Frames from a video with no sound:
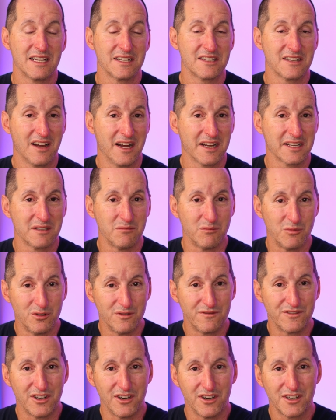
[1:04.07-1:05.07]
Tiger
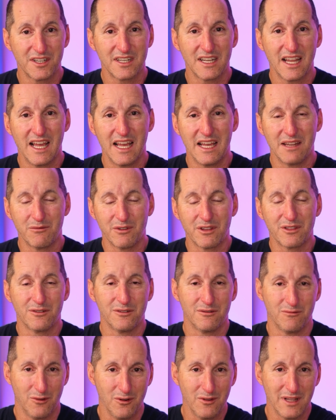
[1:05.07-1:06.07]
moved on, and we
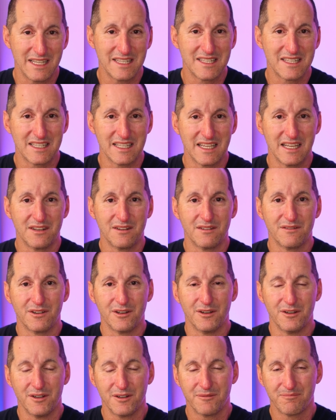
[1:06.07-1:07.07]
thought, well, that's the end of
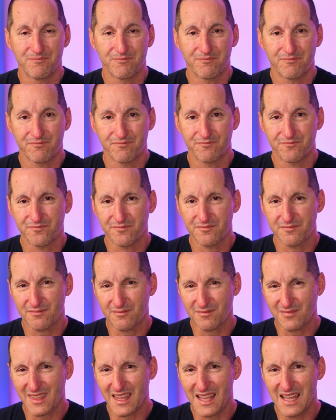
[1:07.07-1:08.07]
her.
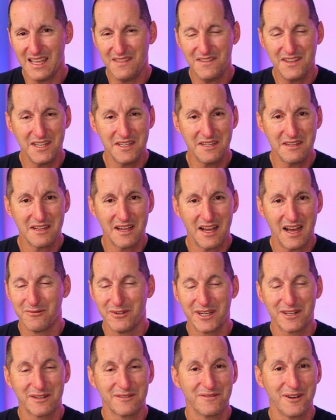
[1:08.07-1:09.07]
And then
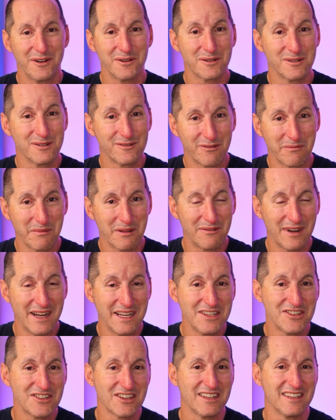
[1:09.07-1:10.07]
we get a phone call from the
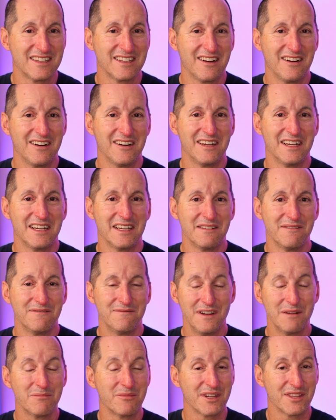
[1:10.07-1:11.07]
ranger.
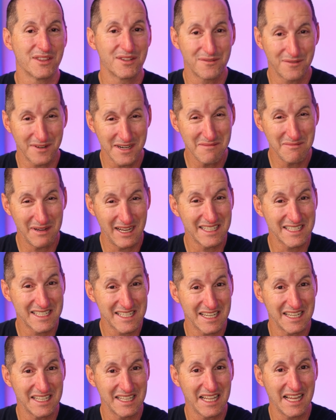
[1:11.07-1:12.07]
February, 3
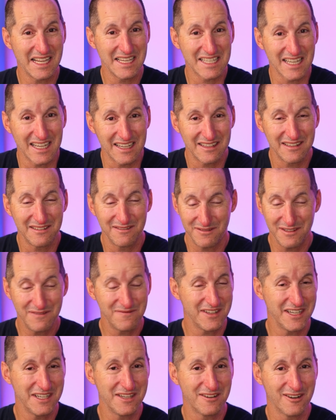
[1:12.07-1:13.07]
months later,
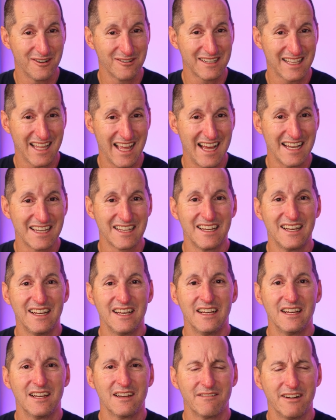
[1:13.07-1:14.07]
15-year-old cat.
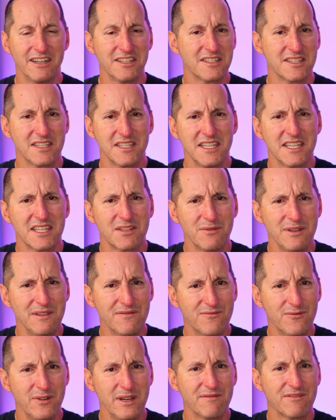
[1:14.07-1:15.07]
Ranger says, yes,
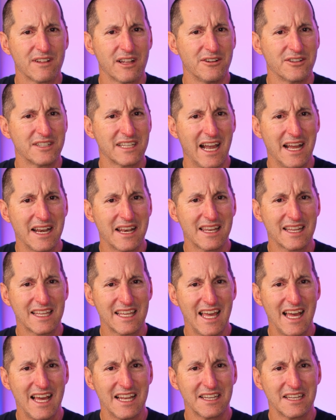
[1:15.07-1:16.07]
we've located the
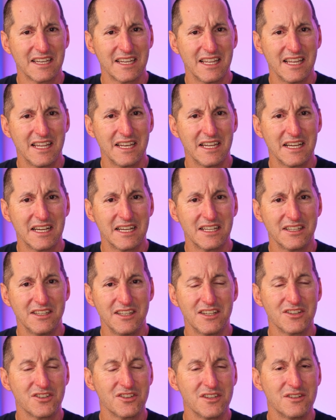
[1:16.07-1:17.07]
cat. And
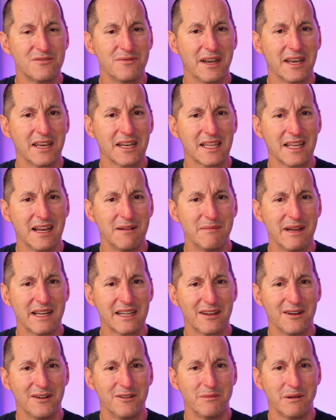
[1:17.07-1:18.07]
yeah, she's ready to come
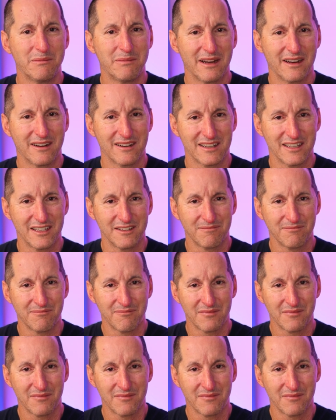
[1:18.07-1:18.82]
back home, apparently.